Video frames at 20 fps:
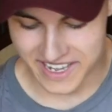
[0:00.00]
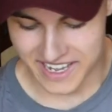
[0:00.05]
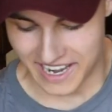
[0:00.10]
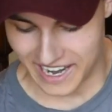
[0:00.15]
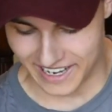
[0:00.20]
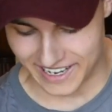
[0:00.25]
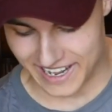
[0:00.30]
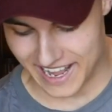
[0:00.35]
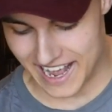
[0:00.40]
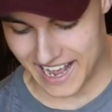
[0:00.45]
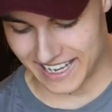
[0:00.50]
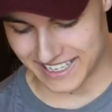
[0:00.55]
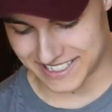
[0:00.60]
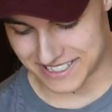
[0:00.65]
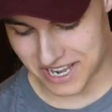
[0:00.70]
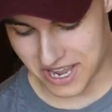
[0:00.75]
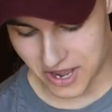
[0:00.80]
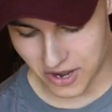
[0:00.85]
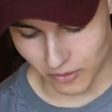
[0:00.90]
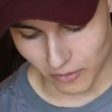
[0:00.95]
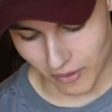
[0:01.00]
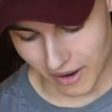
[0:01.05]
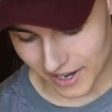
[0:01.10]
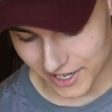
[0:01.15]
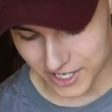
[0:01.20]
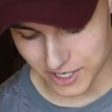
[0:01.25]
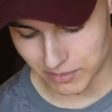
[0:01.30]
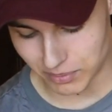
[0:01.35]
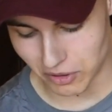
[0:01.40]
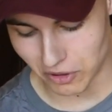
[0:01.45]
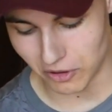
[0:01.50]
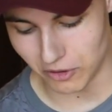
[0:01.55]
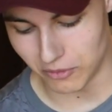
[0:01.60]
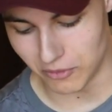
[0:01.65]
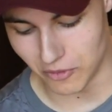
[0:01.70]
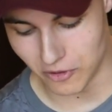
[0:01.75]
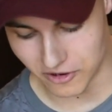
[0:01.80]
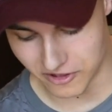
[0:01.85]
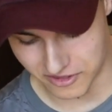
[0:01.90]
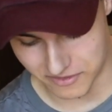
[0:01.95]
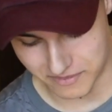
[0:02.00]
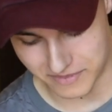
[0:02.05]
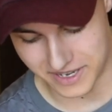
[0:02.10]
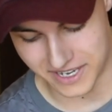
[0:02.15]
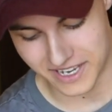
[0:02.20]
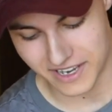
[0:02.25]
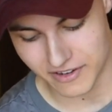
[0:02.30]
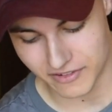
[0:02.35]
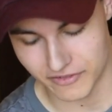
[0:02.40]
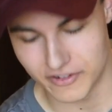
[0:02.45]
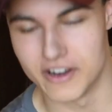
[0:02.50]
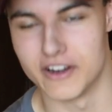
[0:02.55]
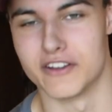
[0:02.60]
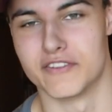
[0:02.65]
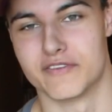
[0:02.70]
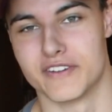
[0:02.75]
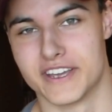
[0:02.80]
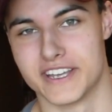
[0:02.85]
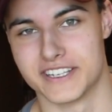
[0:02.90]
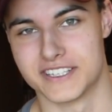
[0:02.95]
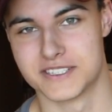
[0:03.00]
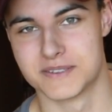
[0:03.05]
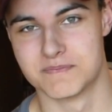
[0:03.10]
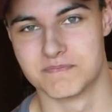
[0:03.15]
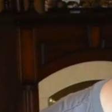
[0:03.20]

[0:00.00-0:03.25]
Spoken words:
And he asked, why do you pull more than me? Franny face.